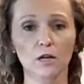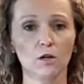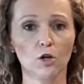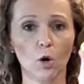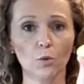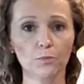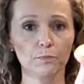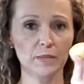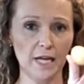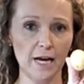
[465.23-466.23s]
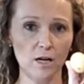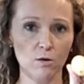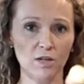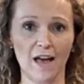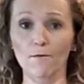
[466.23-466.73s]
golden
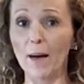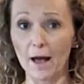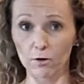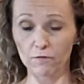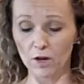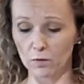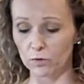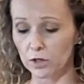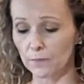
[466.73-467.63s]
potatoes. I have a pound of those.